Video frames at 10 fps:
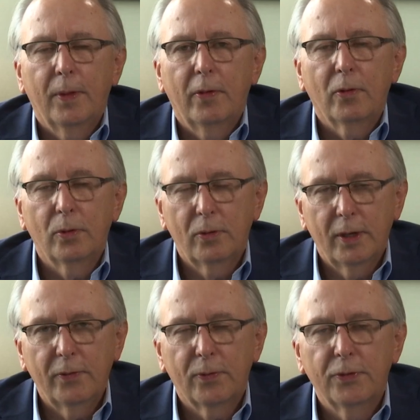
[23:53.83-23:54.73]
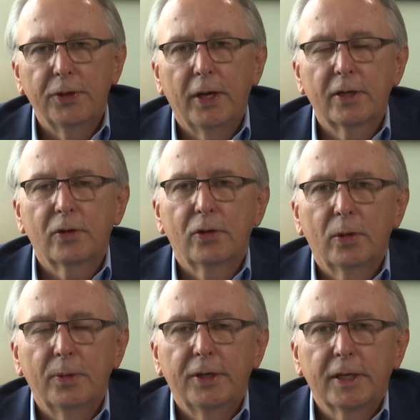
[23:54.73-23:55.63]
So we're grateful to Dr.
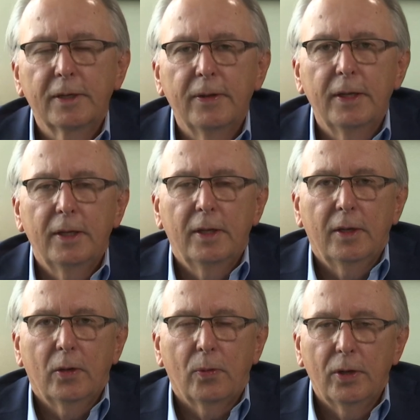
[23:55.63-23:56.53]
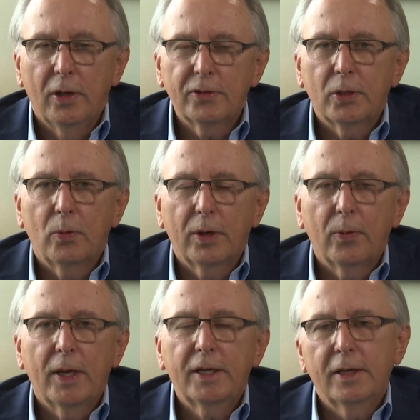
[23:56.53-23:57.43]
Gerberding. We also want to
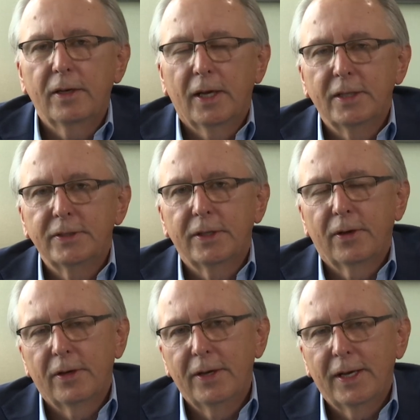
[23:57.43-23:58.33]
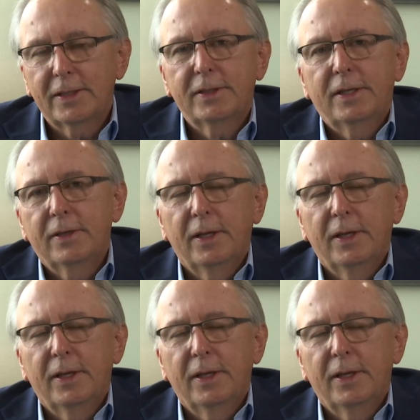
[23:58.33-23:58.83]
recognize that our next